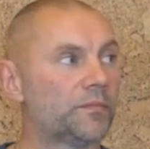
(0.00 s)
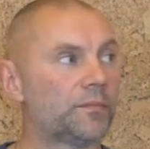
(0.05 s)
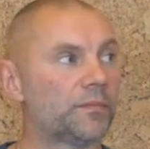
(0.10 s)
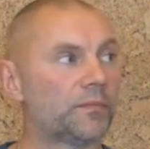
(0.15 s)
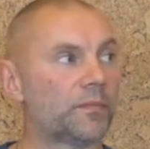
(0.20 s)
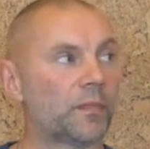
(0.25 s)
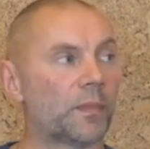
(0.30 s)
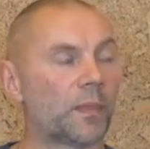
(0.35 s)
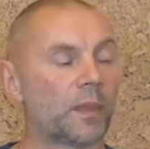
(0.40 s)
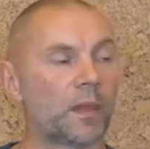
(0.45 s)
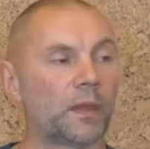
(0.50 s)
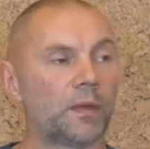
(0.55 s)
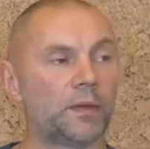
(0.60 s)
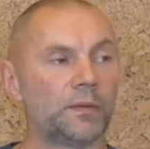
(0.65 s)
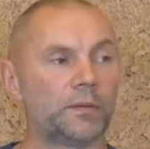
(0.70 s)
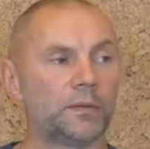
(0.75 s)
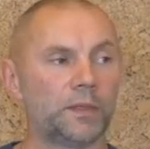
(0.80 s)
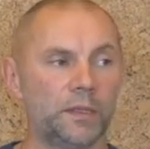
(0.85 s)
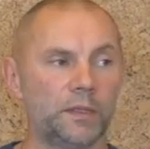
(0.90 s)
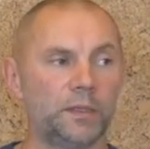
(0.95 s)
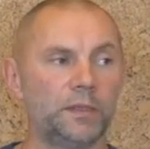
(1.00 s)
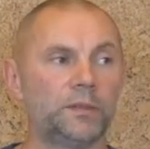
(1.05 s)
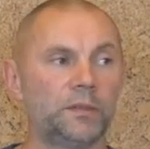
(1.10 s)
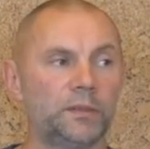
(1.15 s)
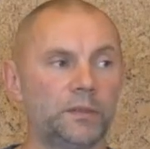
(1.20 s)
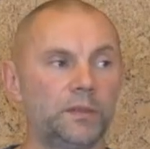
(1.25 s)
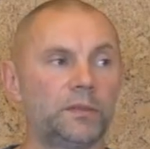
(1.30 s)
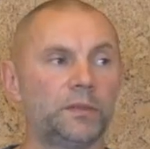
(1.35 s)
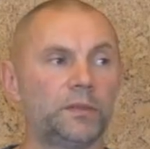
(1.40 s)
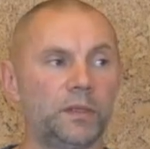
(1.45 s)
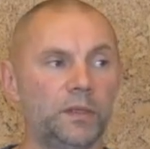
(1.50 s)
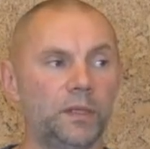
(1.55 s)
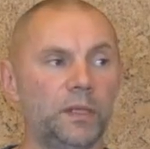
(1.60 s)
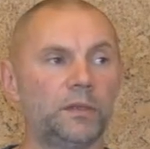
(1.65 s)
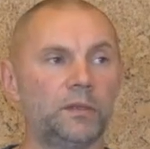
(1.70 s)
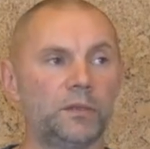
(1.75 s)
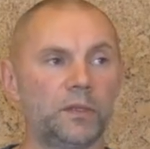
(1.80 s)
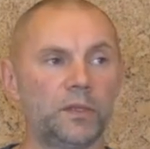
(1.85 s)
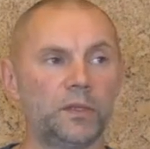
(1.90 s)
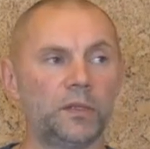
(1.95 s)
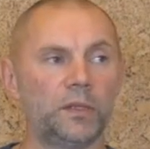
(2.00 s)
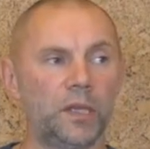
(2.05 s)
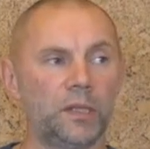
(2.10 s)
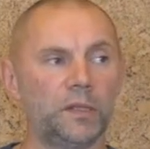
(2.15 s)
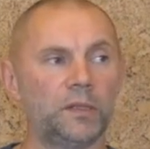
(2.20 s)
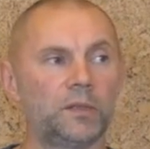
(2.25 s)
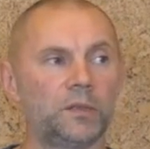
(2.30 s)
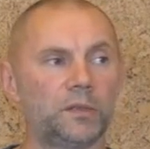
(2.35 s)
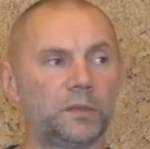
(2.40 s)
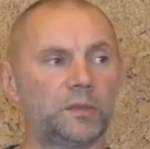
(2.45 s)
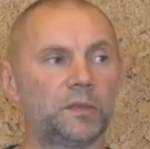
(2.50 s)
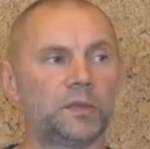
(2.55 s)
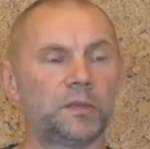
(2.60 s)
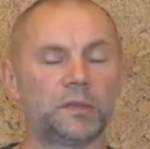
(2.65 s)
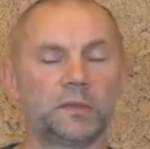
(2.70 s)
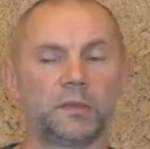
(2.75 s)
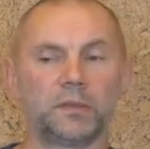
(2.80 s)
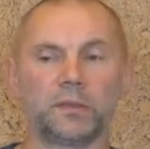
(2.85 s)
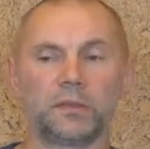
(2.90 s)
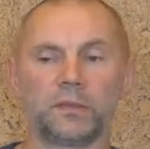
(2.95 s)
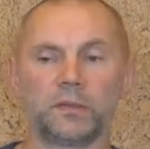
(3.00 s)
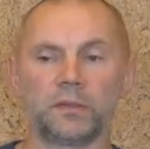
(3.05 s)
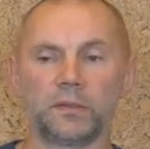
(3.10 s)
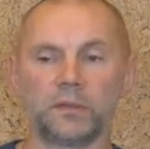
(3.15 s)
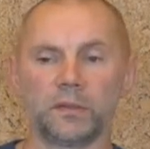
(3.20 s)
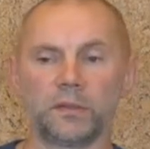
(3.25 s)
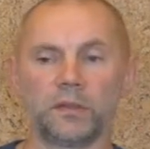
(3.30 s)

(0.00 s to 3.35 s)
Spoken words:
Start with the setting of insignificant distractions.